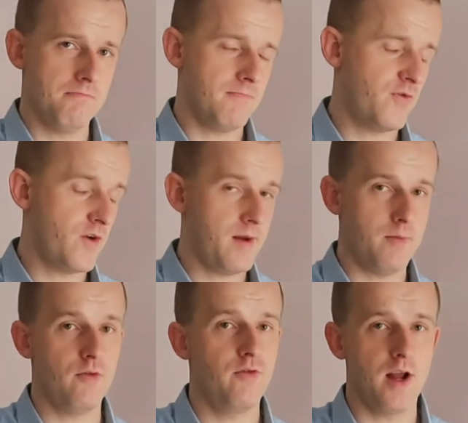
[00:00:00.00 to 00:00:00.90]

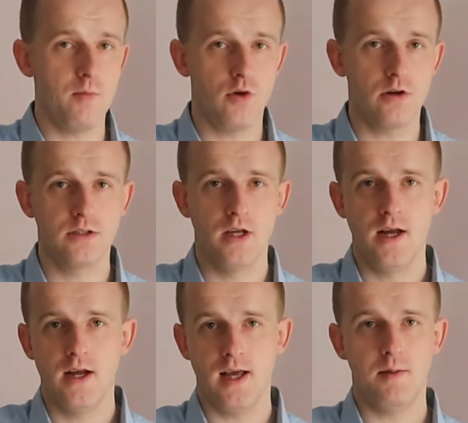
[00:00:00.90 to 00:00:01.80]
frameworks
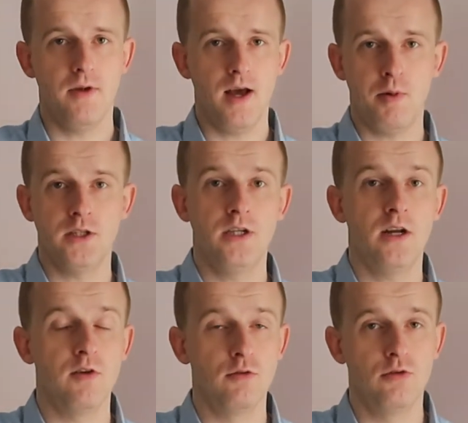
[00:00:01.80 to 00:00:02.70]
like Apache
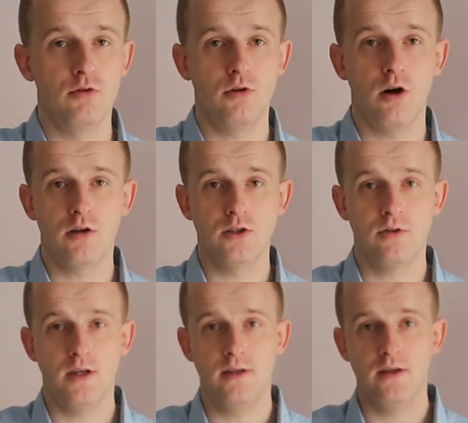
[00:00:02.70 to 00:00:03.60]
Airflow to
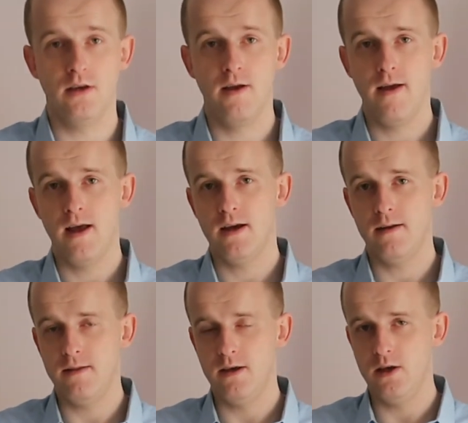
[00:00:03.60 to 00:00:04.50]
orchestrate
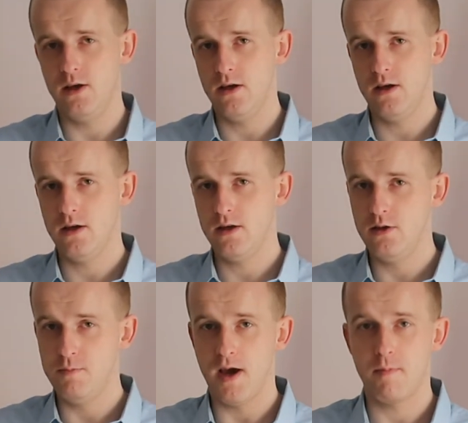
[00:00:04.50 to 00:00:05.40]
the
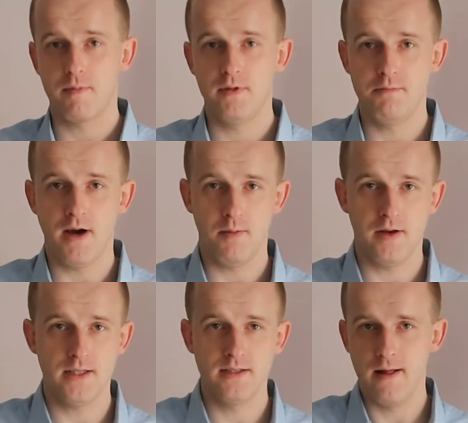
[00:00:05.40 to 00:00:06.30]

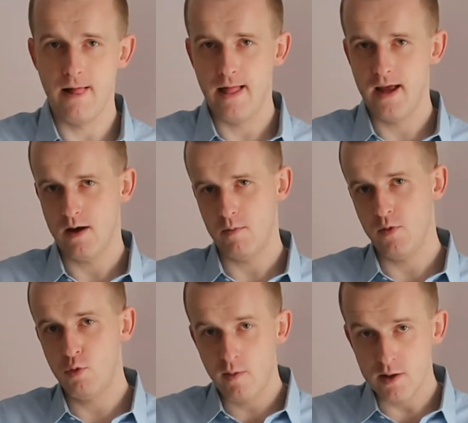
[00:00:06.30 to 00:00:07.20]
pipelines.
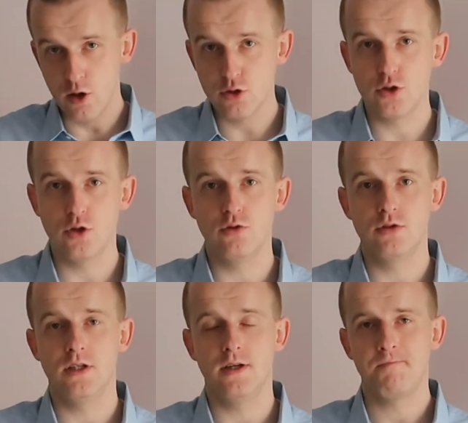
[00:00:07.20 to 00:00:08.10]
We will also
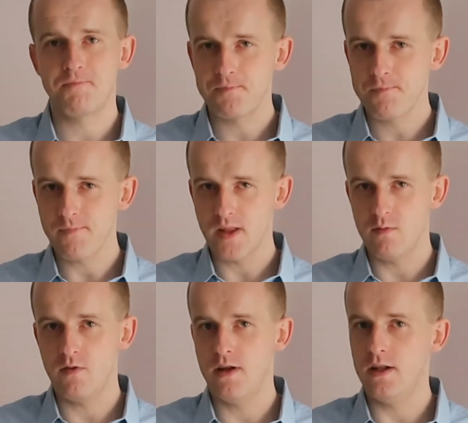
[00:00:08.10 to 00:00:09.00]
use a
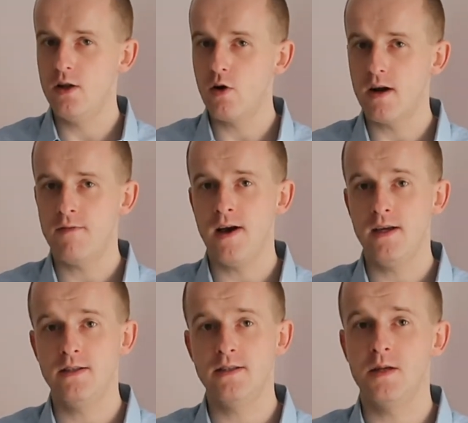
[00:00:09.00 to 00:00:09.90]
local
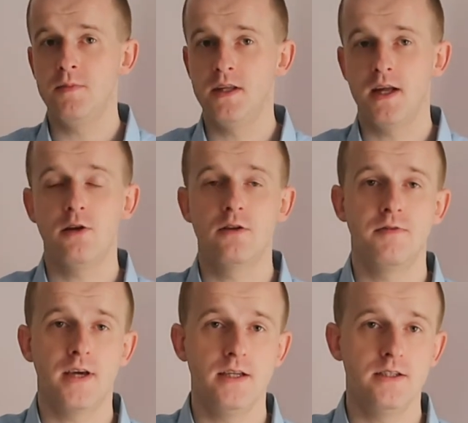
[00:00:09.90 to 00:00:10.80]
file system in a lot
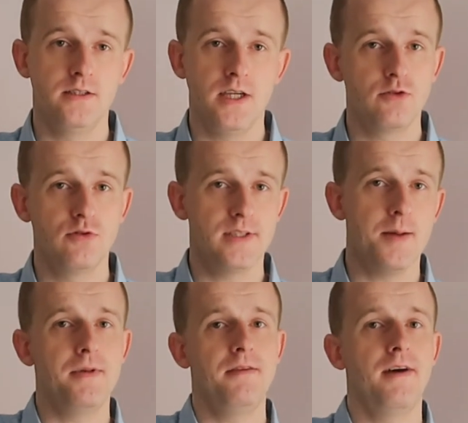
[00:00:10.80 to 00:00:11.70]
of cases just to
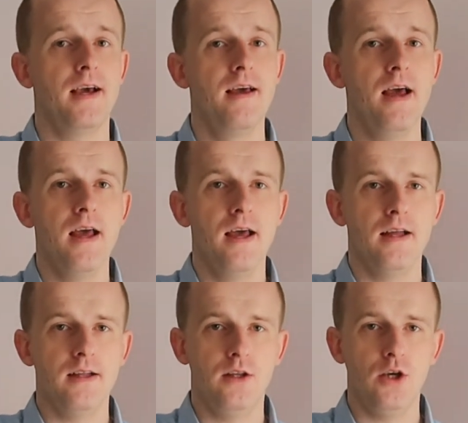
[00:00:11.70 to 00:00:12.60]
simplify
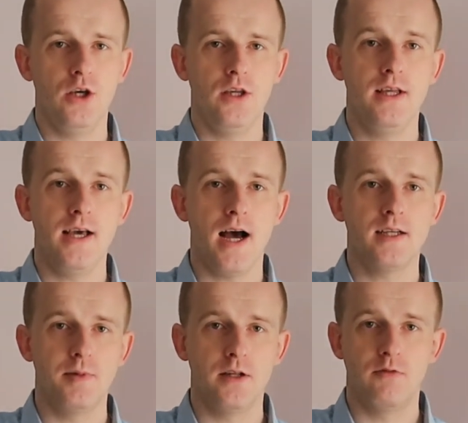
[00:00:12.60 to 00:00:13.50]
the
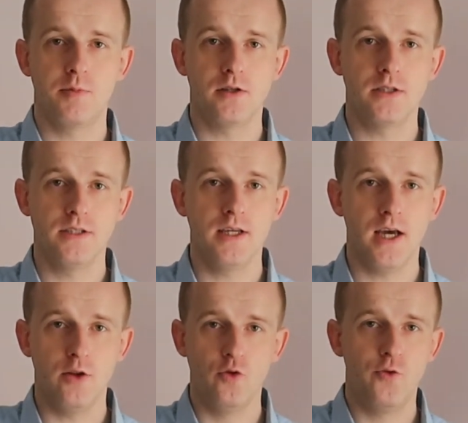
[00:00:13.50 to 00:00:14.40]
aspect of processing
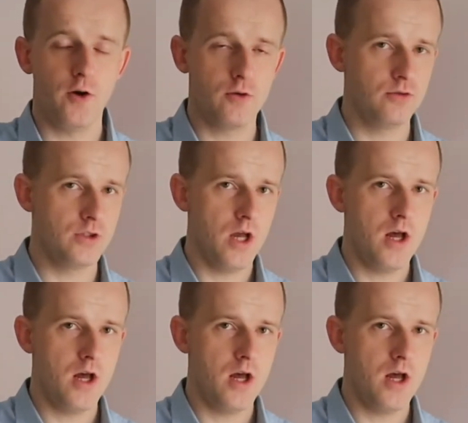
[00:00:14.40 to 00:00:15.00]
and to focus